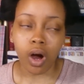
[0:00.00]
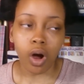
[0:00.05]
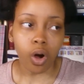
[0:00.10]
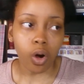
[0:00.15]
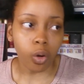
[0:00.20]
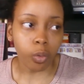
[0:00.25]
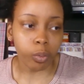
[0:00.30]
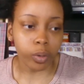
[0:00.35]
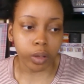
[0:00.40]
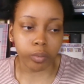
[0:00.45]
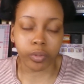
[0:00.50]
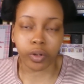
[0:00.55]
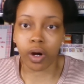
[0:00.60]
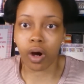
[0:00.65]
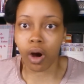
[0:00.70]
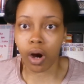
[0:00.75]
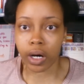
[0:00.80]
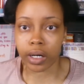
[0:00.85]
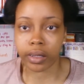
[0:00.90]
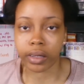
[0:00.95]
open up your
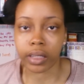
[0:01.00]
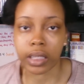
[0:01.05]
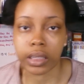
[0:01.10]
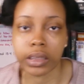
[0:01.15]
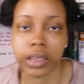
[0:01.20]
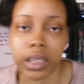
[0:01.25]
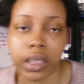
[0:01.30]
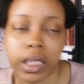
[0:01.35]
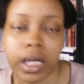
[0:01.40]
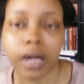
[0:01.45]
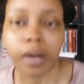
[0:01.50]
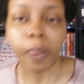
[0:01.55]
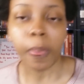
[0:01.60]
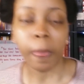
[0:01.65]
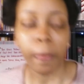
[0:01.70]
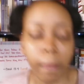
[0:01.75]
heart and things like that